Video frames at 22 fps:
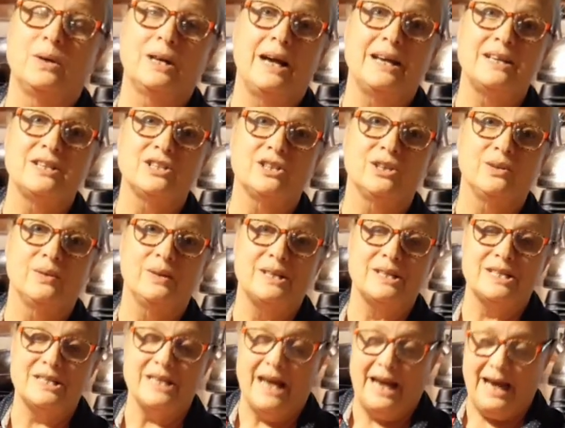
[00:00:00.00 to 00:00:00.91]
I do
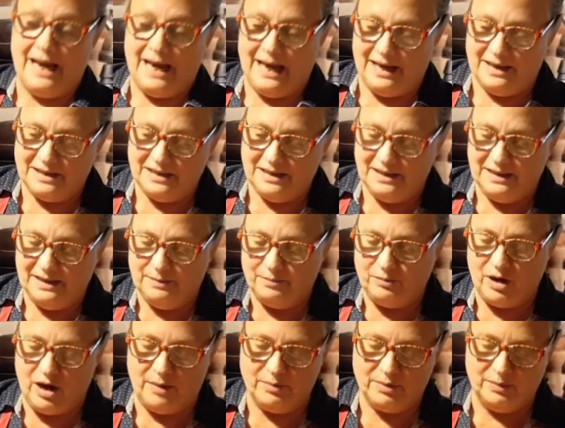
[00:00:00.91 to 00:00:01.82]
is add
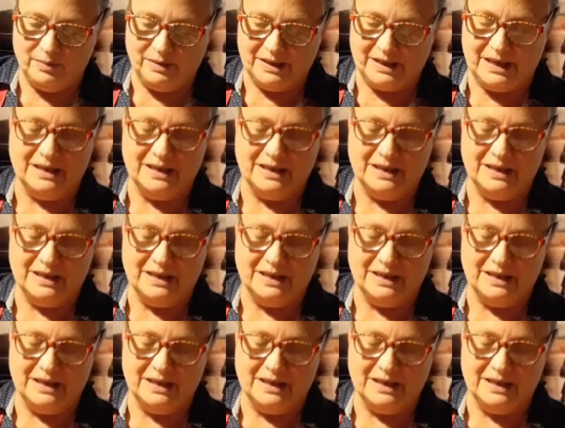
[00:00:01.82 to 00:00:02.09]
probably